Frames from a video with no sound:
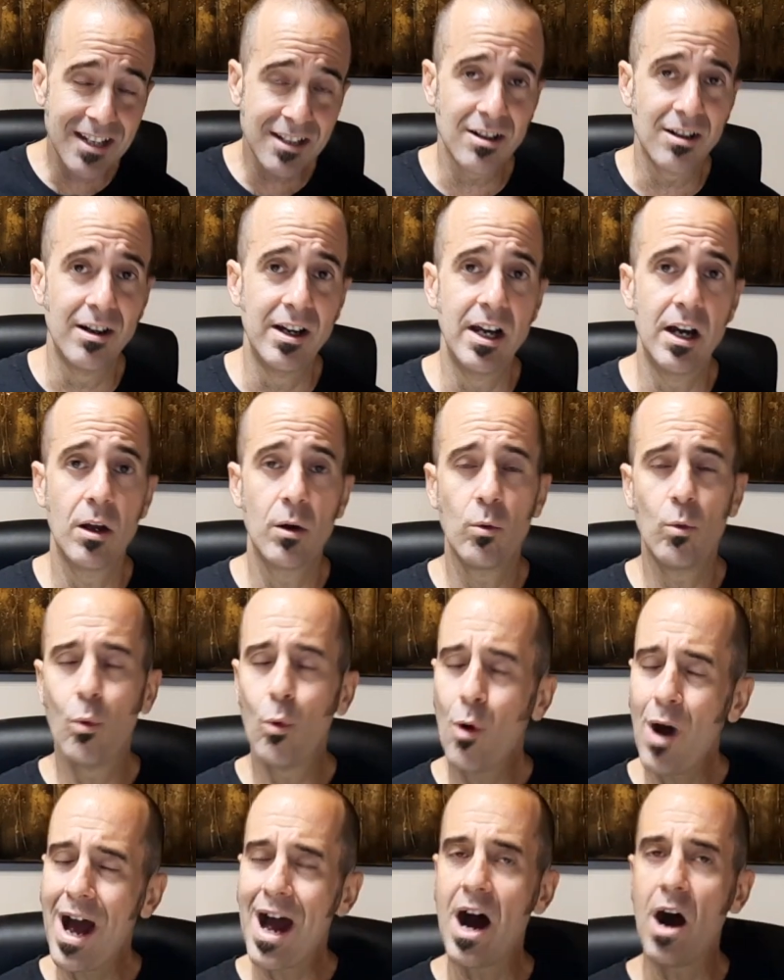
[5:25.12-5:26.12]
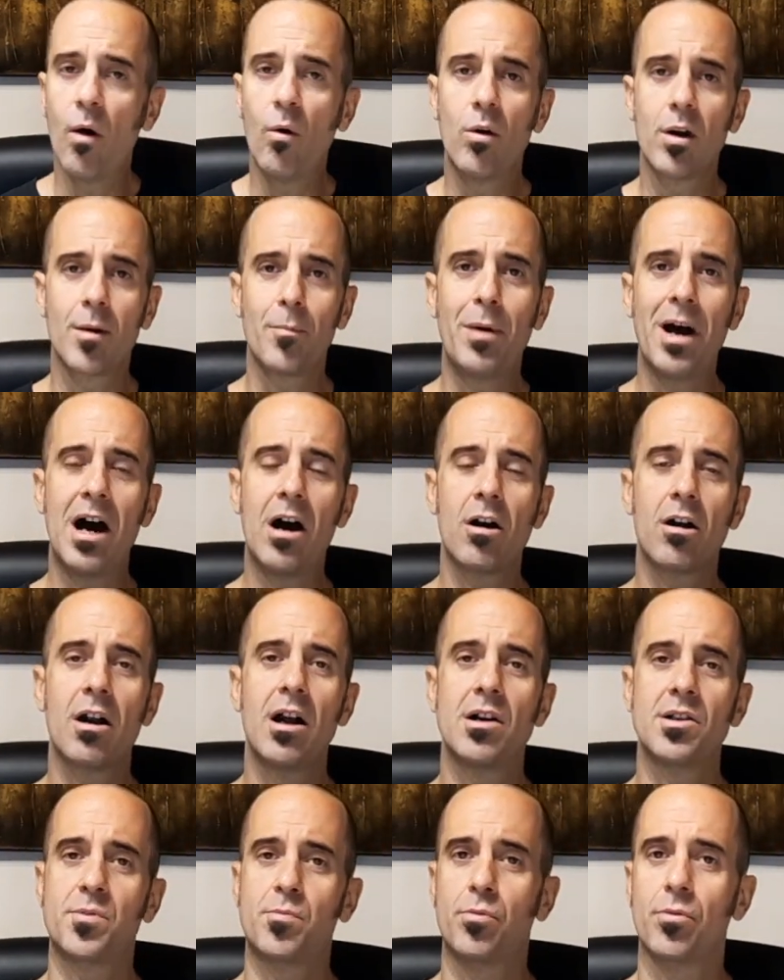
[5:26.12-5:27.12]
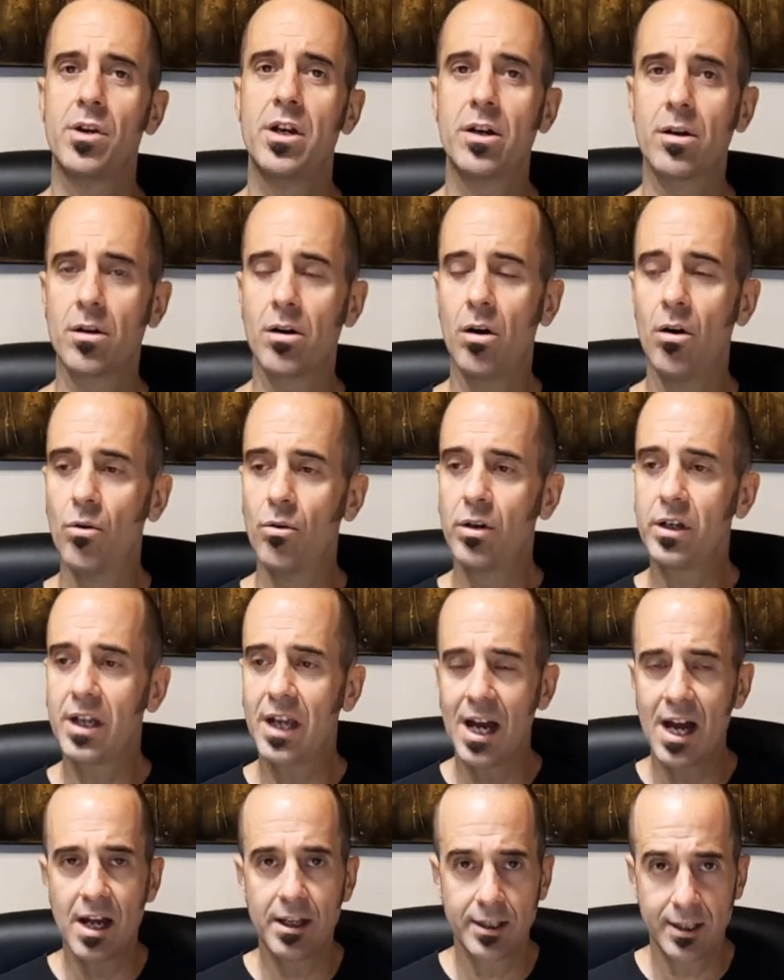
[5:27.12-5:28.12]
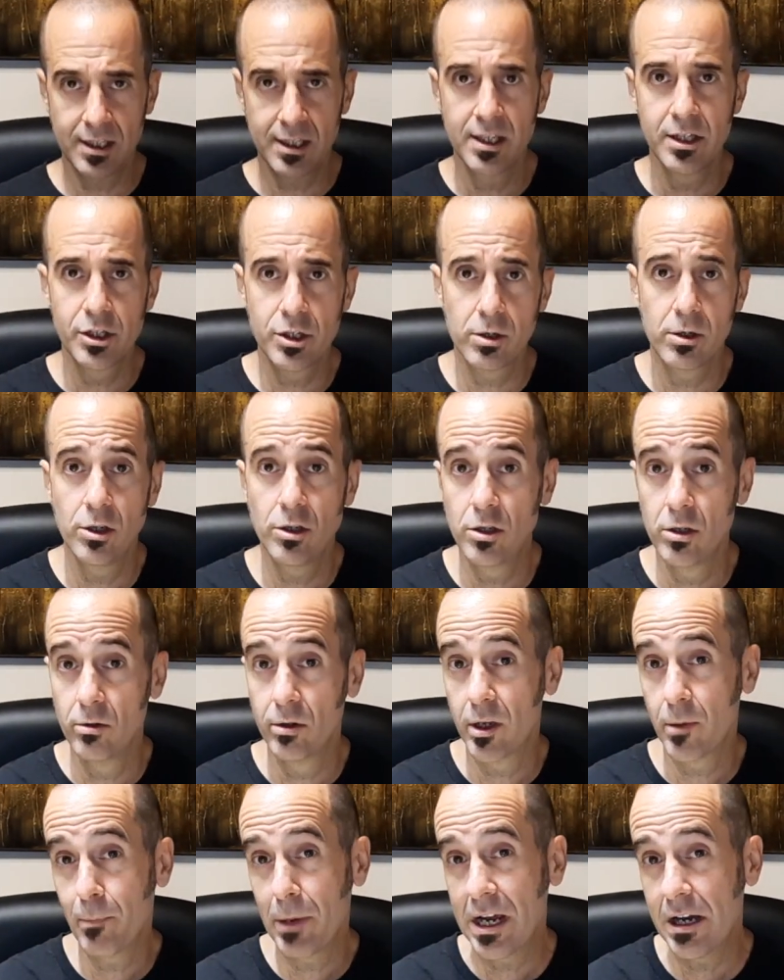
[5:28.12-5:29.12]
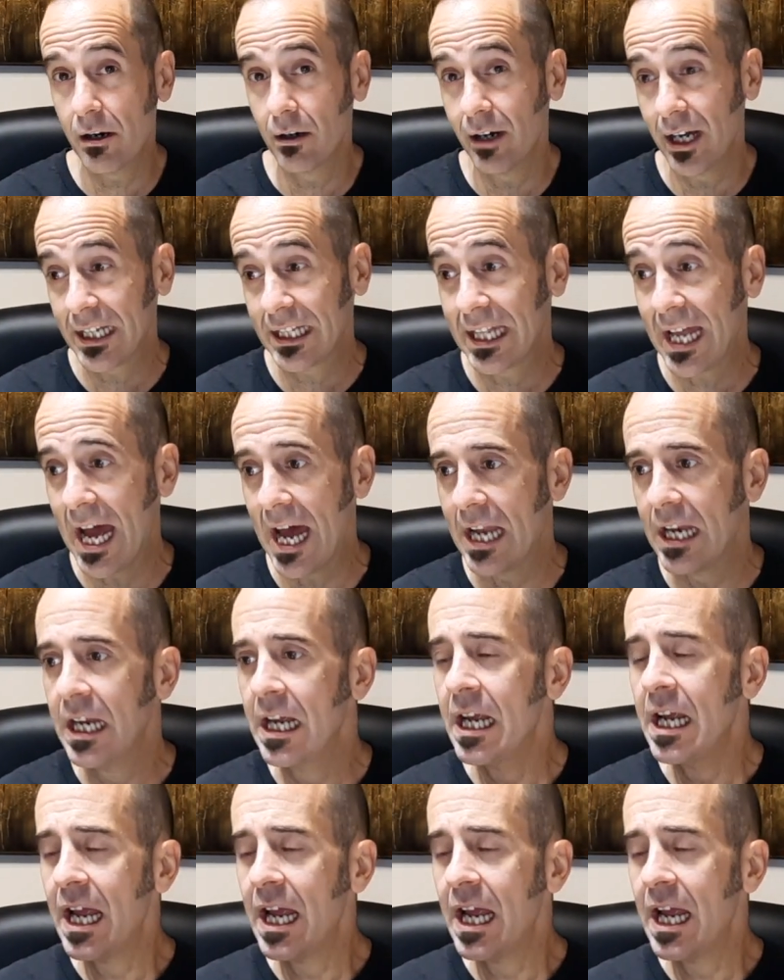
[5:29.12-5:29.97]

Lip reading: clown. Wow, what a powerhouse breeder. Holy cow, the things you could do with a male like that.